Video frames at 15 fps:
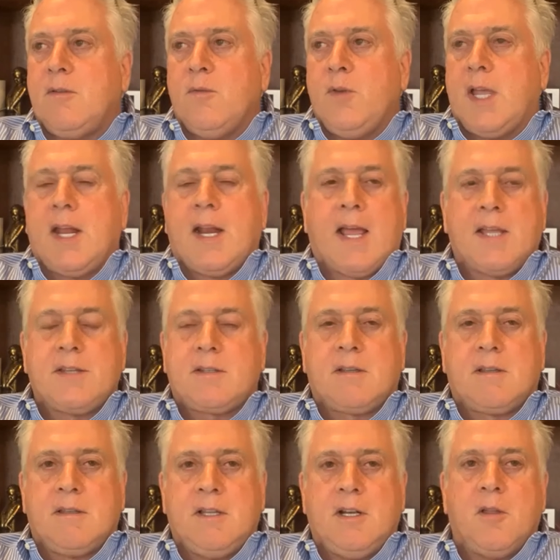we could ask,
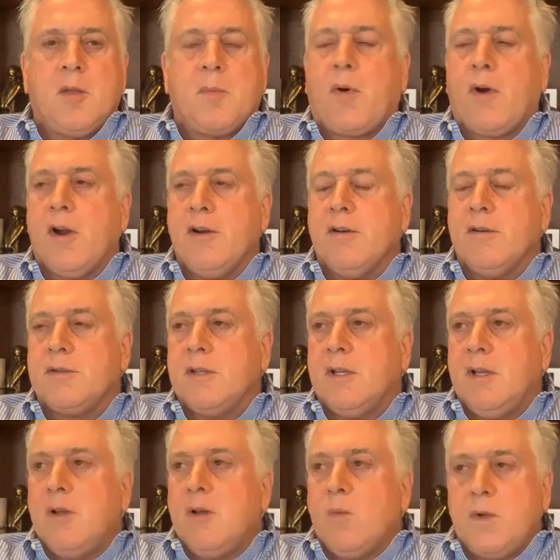the partners,
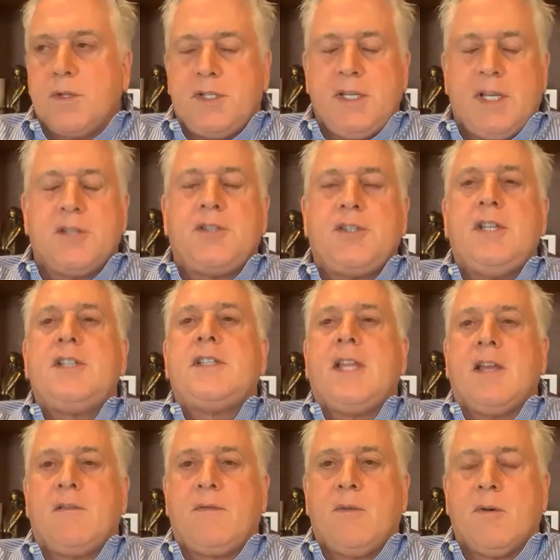what's ESG
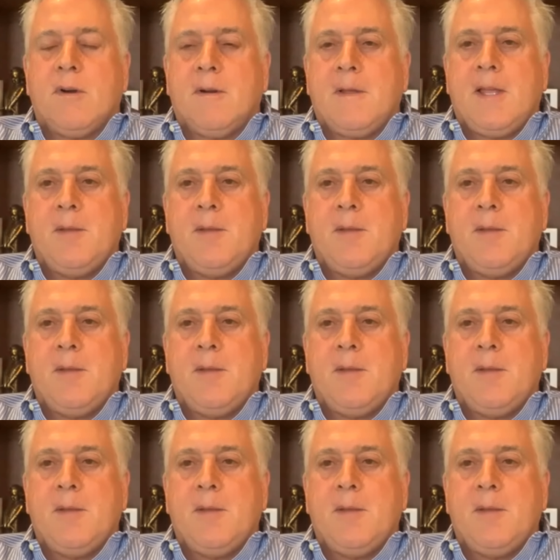stand for?